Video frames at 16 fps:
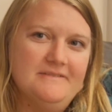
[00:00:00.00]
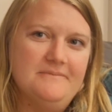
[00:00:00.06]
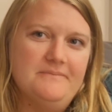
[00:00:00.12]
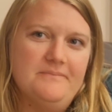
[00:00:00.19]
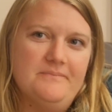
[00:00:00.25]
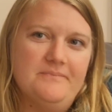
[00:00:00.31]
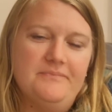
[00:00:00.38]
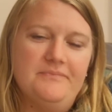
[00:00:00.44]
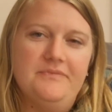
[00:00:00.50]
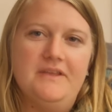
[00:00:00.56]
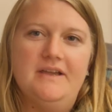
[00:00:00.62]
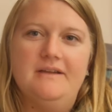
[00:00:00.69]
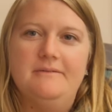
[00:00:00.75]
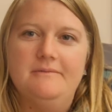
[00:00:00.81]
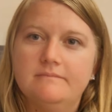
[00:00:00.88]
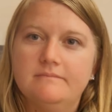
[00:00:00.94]

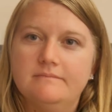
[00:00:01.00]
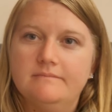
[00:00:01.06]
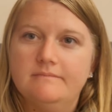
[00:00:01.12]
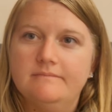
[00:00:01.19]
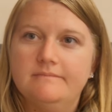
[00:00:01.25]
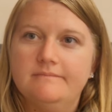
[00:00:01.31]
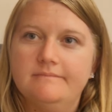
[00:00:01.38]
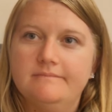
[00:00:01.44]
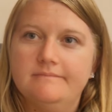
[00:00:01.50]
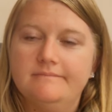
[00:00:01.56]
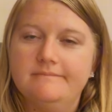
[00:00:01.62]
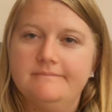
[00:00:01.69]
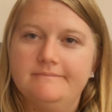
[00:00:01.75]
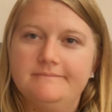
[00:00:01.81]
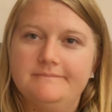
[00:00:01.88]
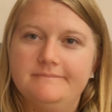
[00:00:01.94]

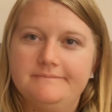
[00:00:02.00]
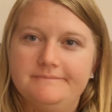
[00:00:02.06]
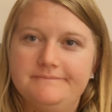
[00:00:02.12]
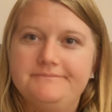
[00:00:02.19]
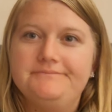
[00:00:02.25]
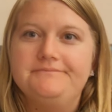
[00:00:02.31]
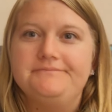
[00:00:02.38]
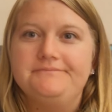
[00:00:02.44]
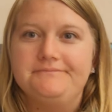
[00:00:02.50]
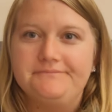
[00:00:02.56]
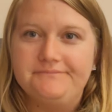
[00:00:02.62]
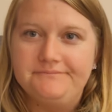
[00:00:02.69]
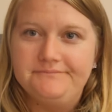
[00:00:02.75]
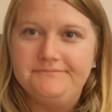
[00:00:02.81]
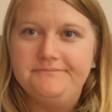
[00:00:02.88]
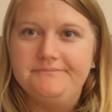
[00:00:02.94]

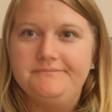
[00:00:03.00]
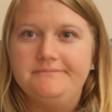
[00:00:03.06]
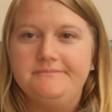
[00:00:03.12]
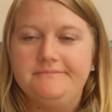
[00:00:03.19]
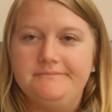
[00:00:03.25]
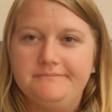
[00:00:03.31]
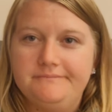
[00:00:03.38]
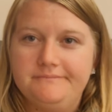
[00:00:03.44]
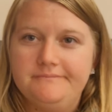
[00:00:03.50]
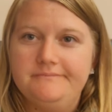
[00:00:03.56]
(not speaking)